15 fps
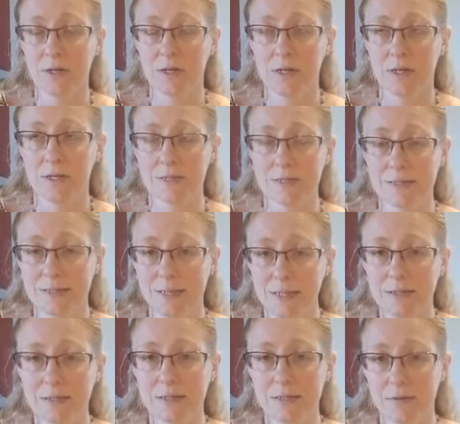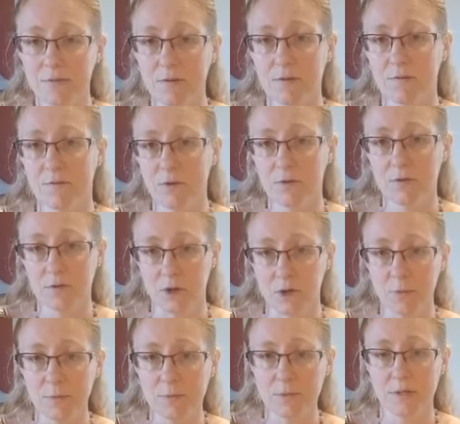6 different food
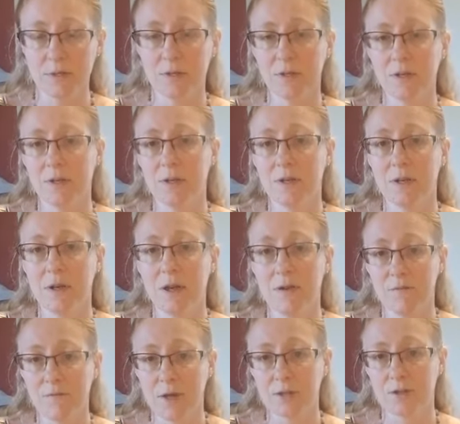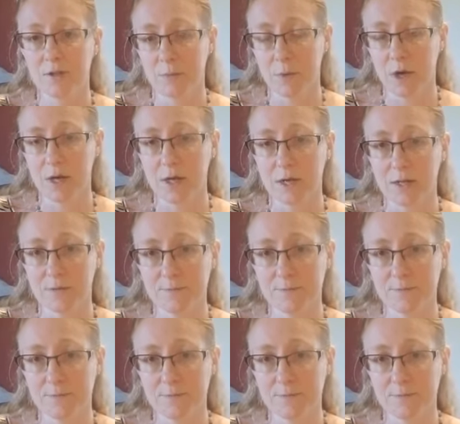groups affect your body.